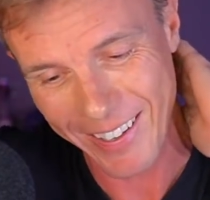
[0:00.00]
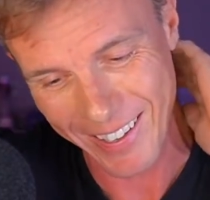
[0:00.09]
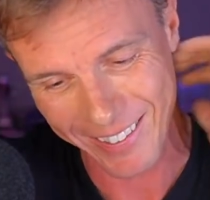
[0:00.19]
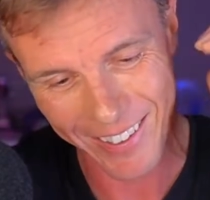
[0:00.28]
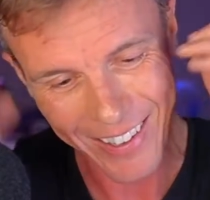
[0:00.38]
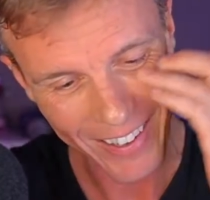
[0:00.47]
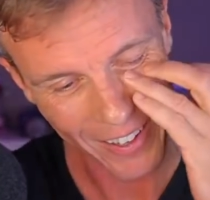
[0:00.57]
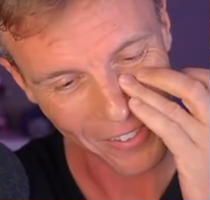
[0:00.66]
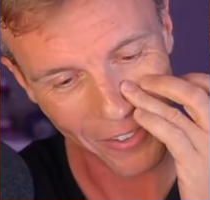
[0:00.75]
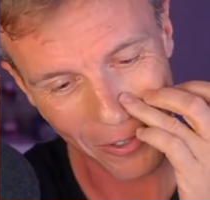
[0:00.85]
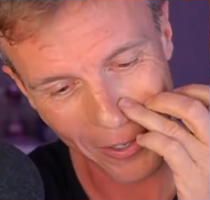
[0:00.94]
I
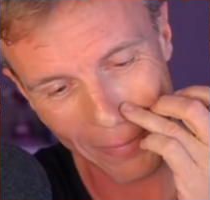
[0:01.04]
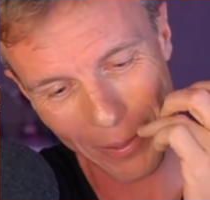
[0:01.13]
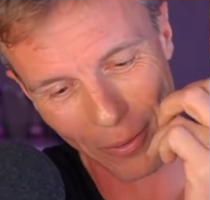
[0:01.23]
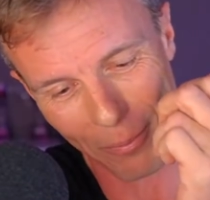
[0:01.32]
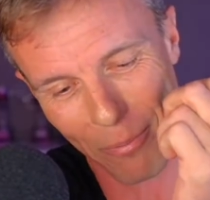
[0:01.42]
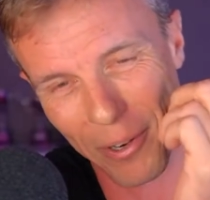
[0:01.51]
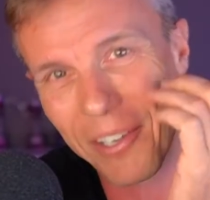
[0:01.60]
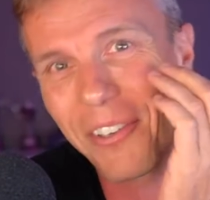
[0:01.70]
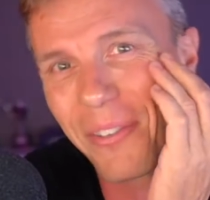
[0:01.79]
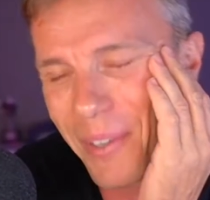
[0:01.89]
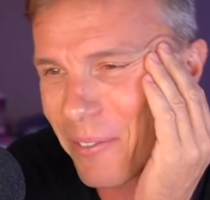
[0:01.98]
was talking about all the
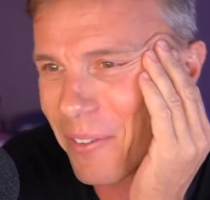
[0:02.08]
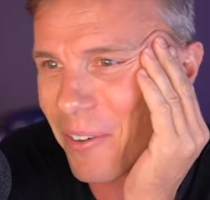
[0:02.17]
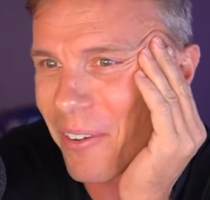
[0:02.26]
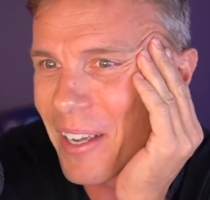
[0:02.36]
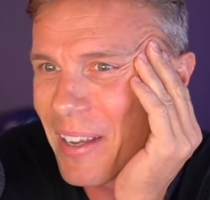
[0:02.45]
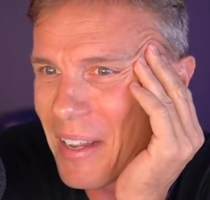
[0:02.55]
breaches before.